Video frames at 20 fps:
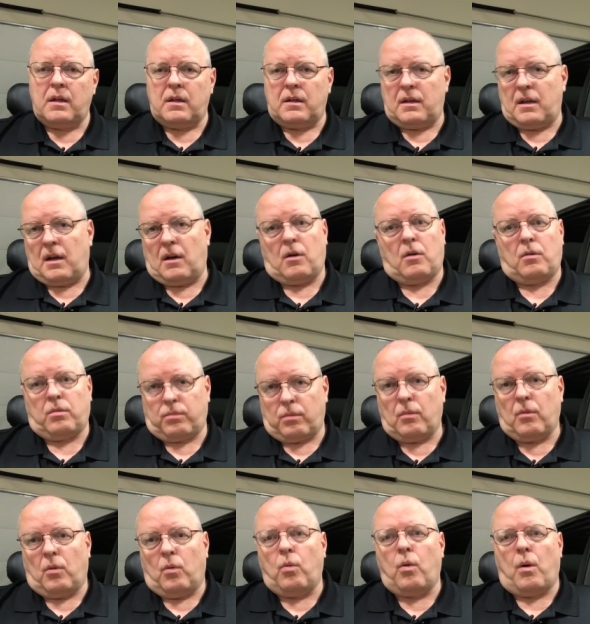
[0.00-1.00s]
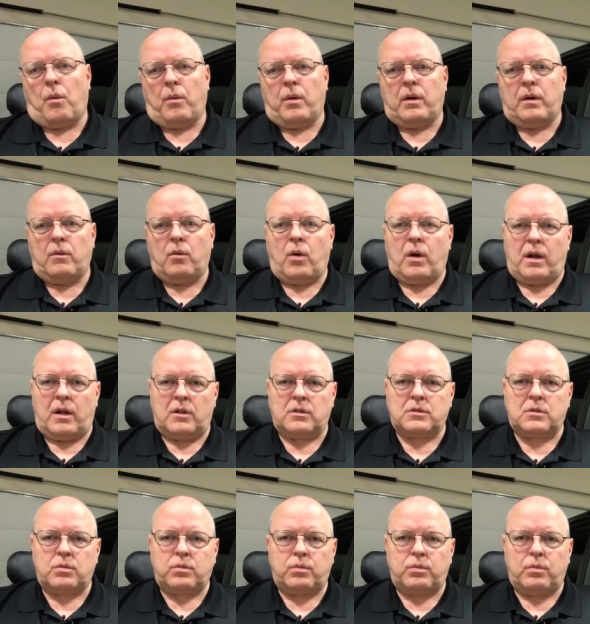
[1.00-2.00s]
Now, what, would, what
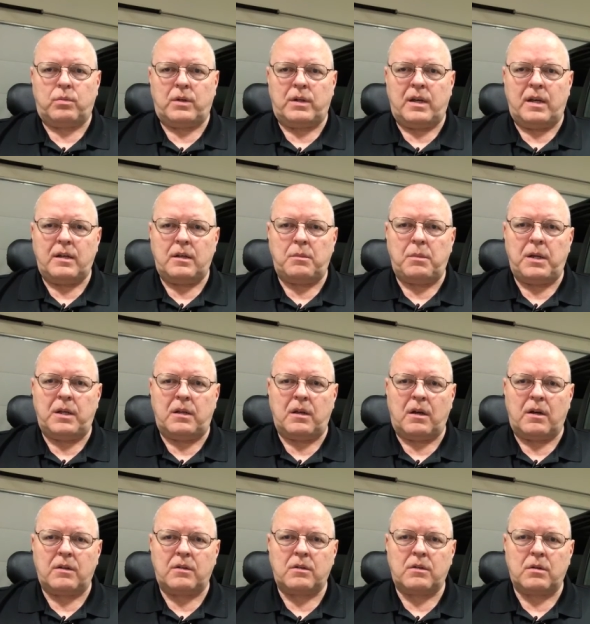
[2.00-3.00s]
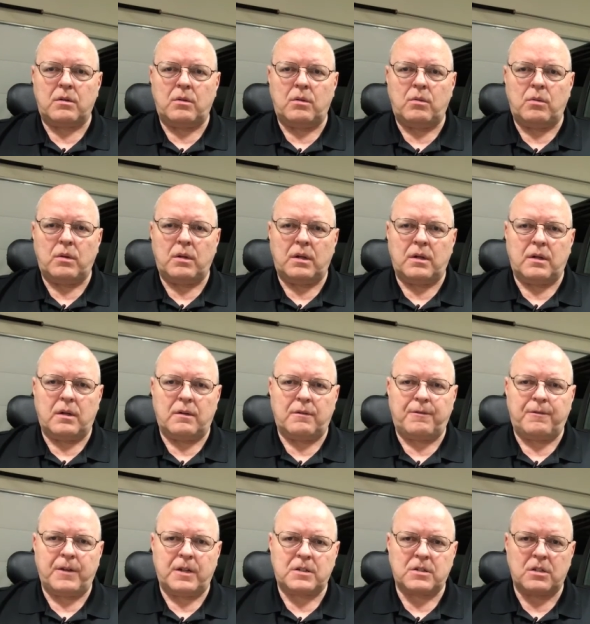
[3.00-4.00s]
else would need to be done to uh,
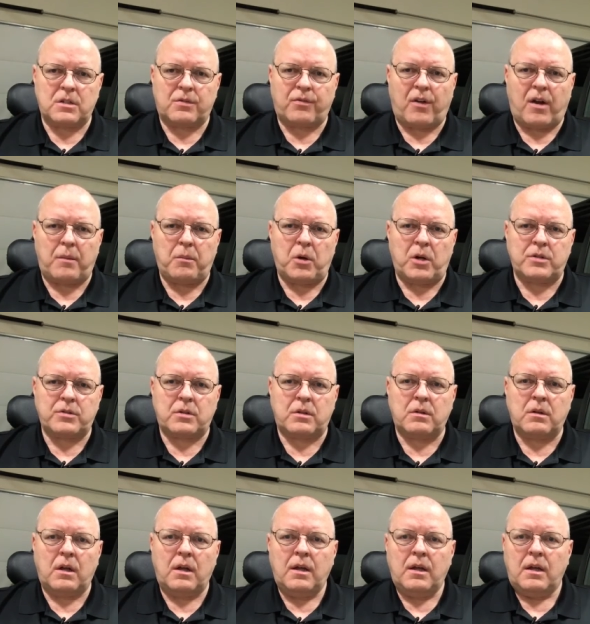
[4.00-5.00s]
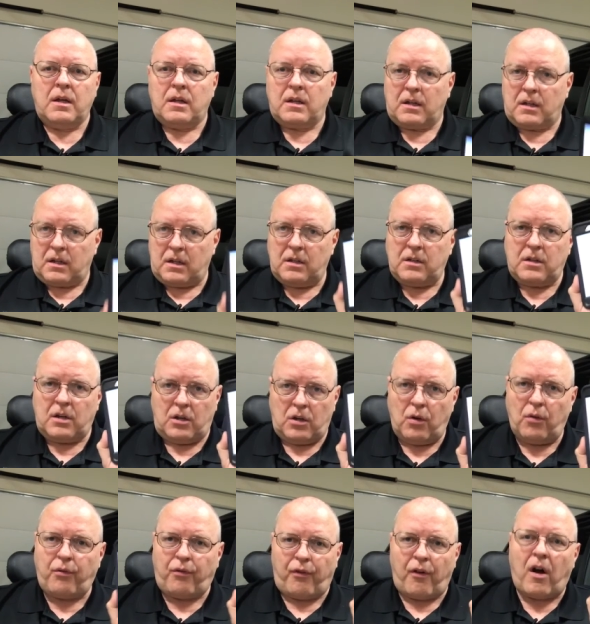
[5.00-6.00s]
fix this vibration?
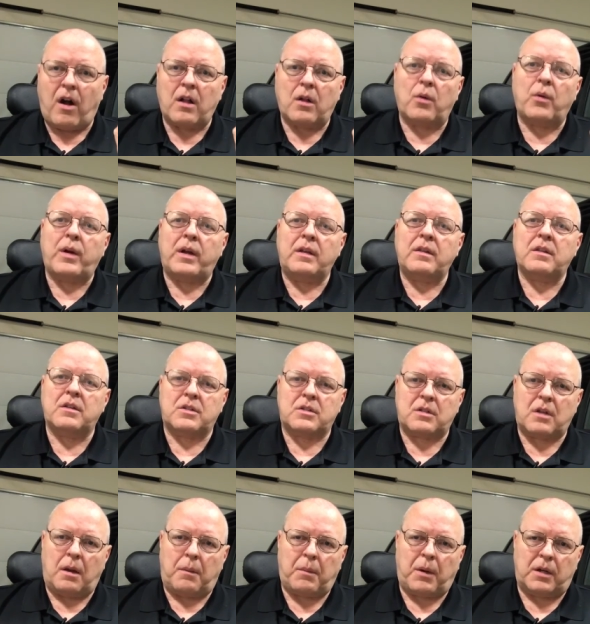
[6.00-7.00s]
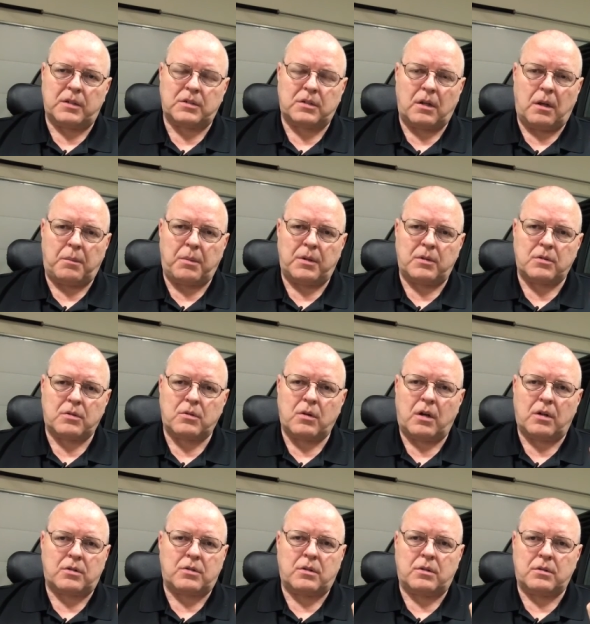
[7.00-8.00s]
Continue following the step-by-step -step
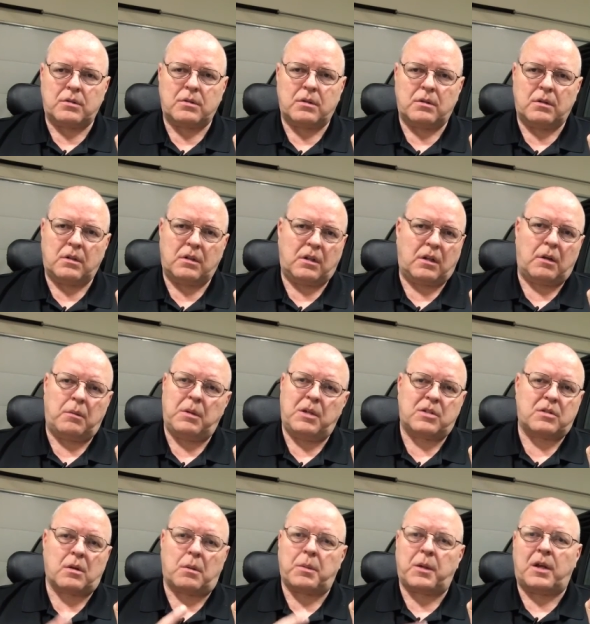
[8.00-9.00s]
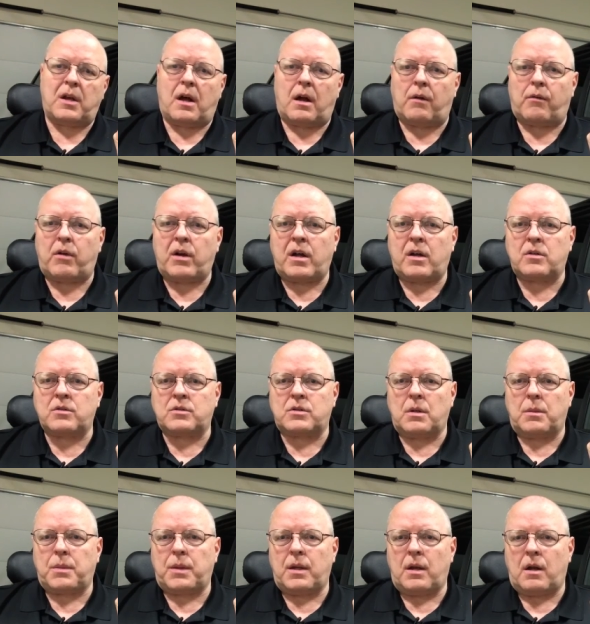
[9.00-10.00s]
instructions. It could be something out of round,
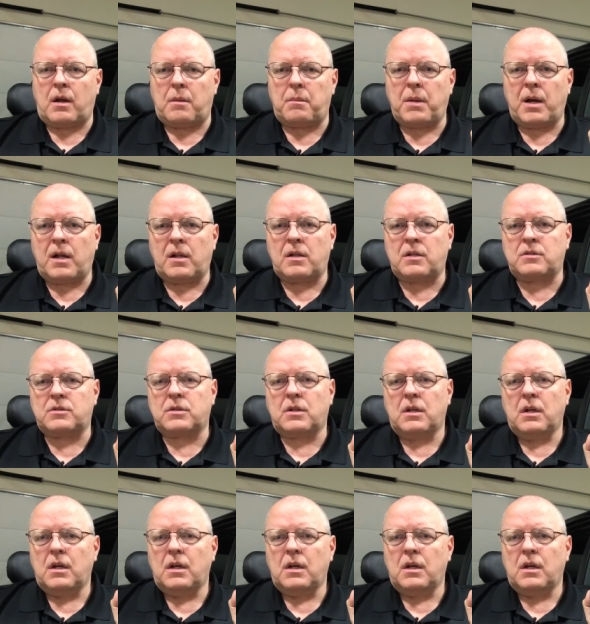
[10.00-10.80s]
something out of balance,